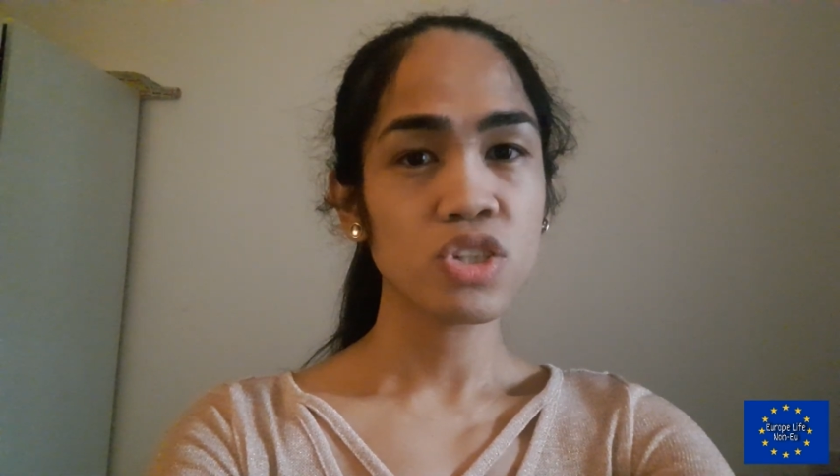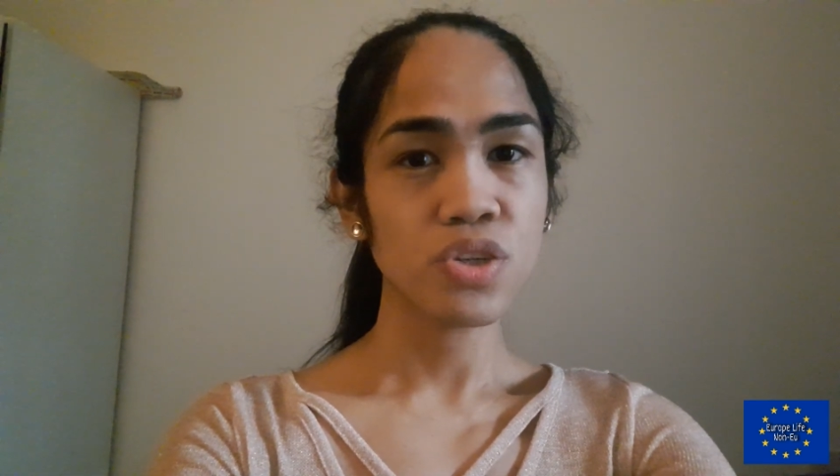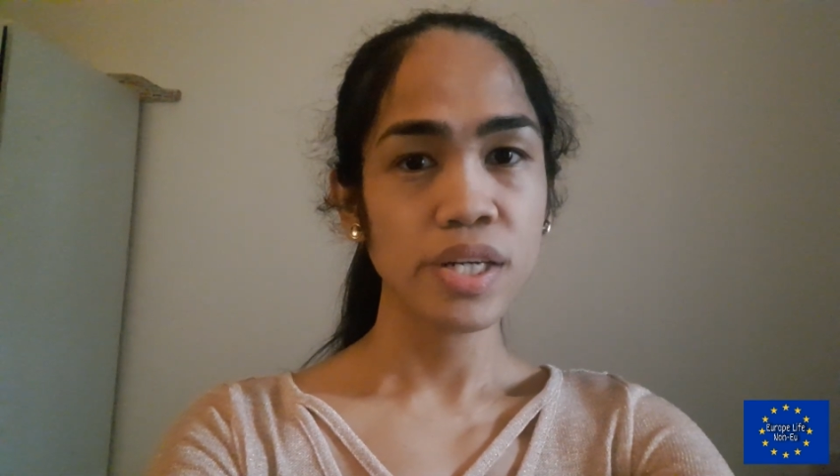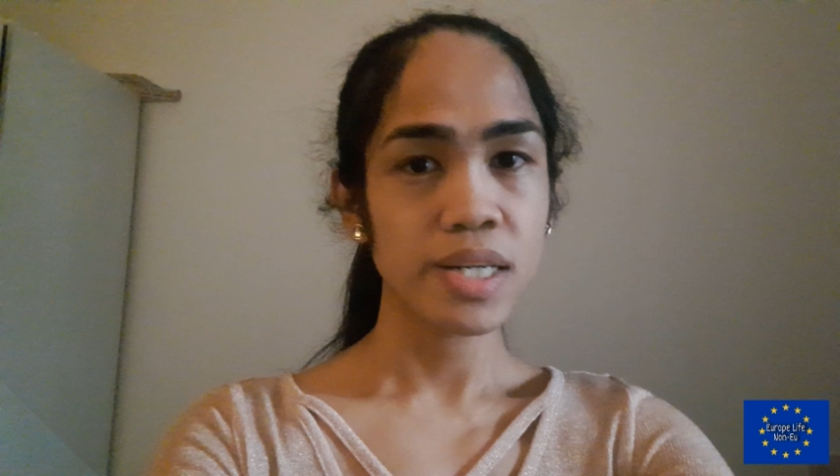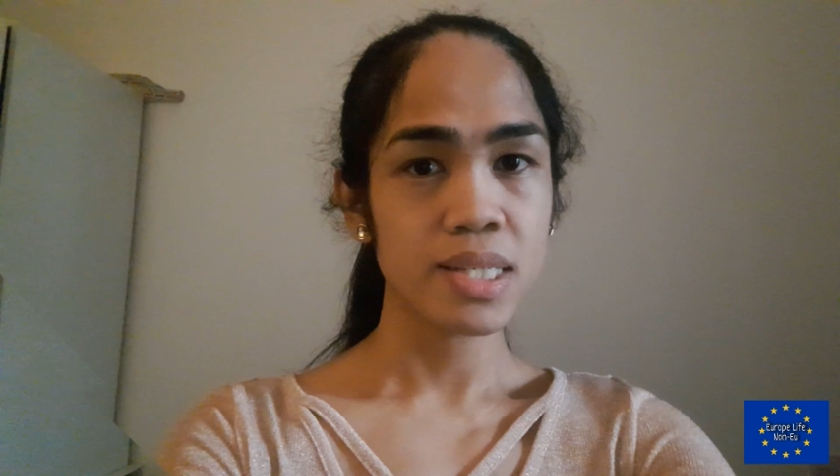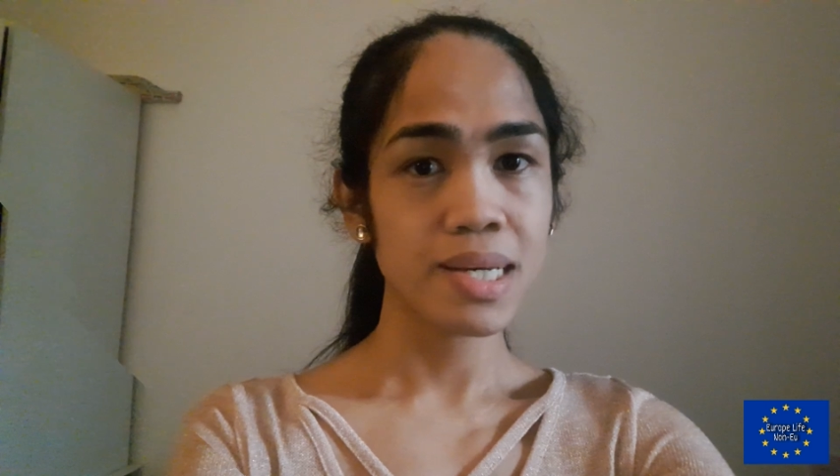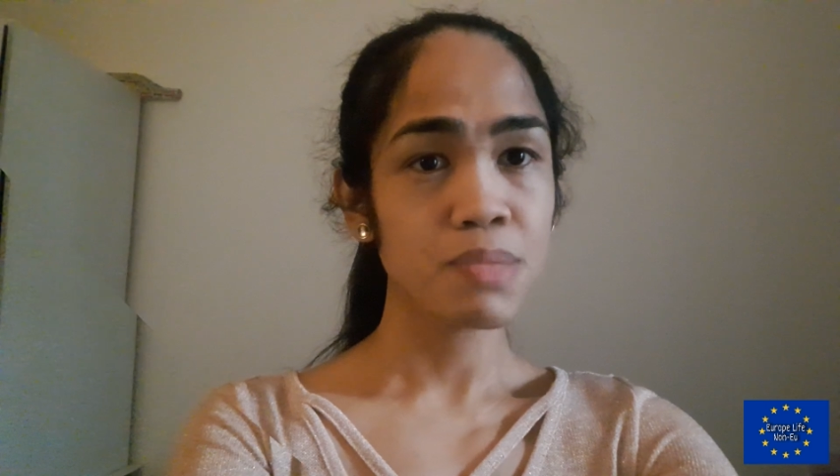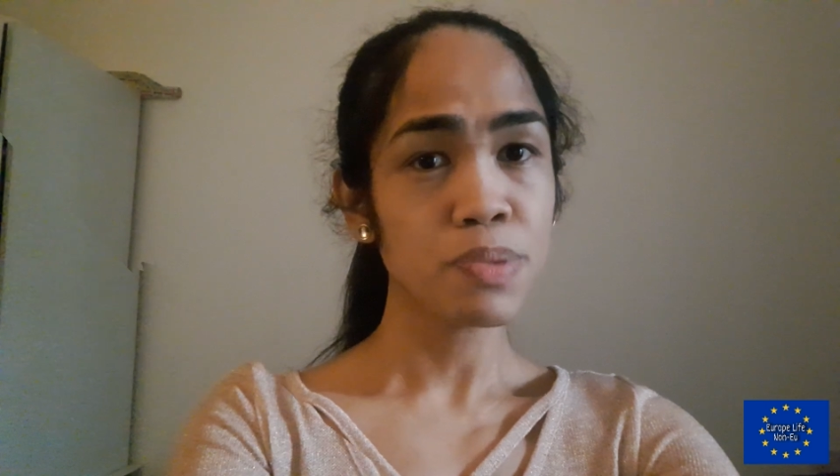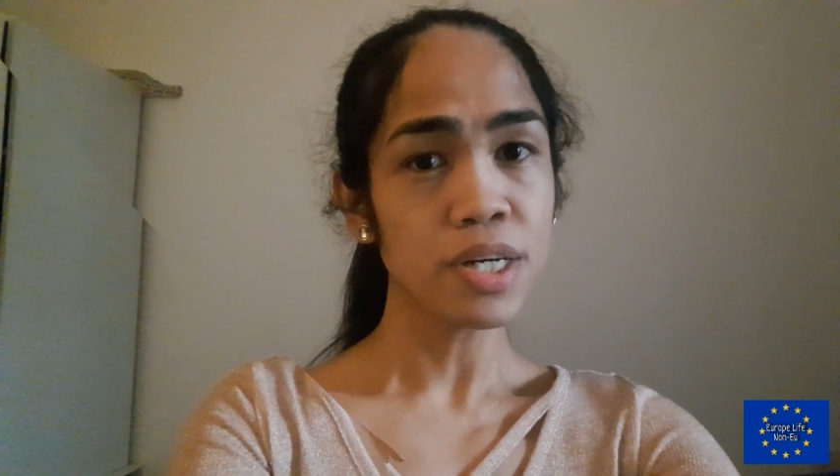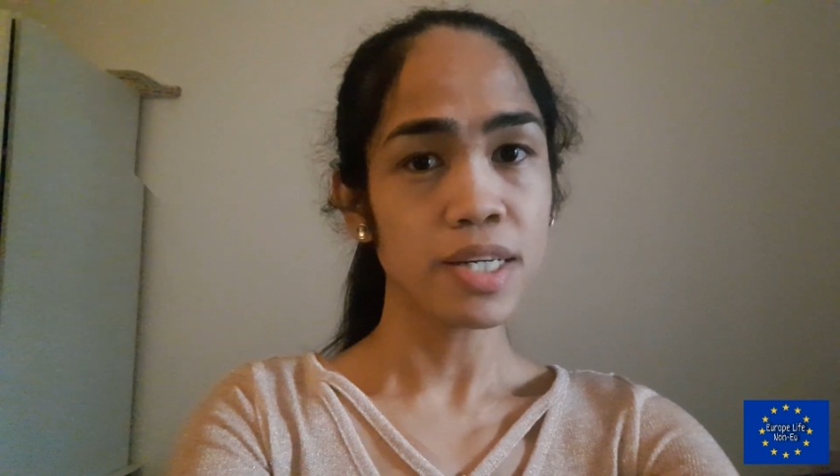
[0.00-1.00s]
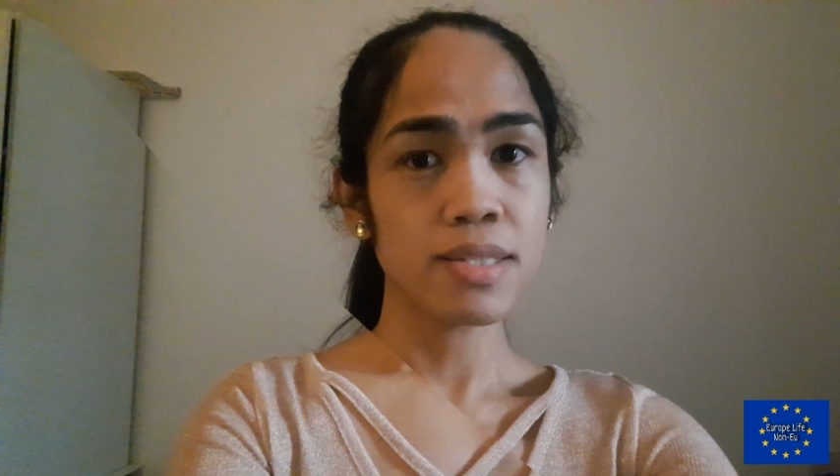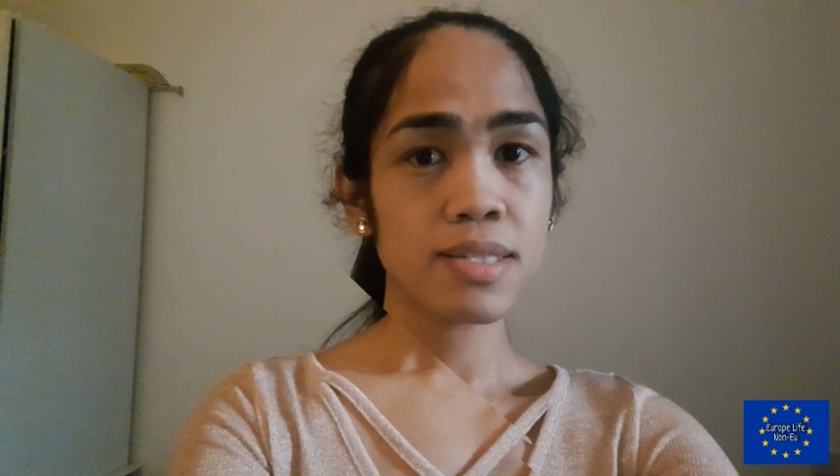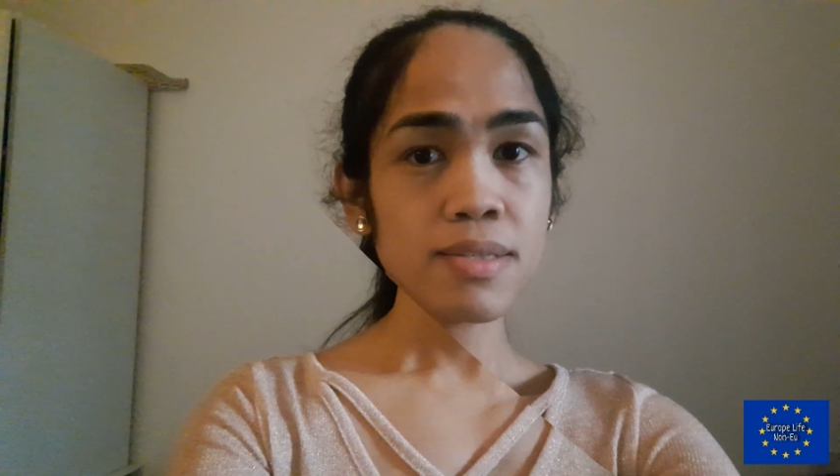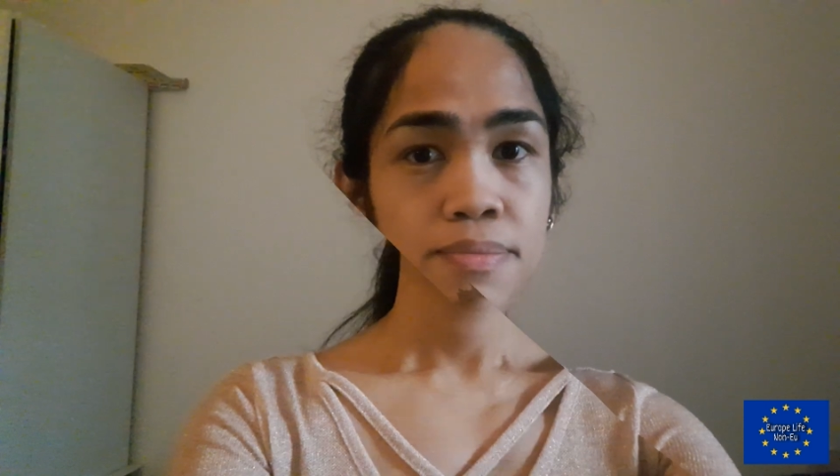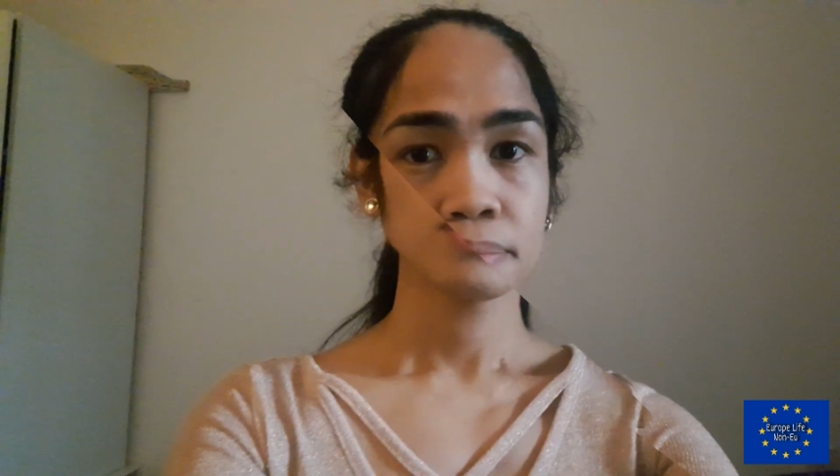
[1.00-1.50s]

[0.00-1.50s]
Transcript: 3 years experience.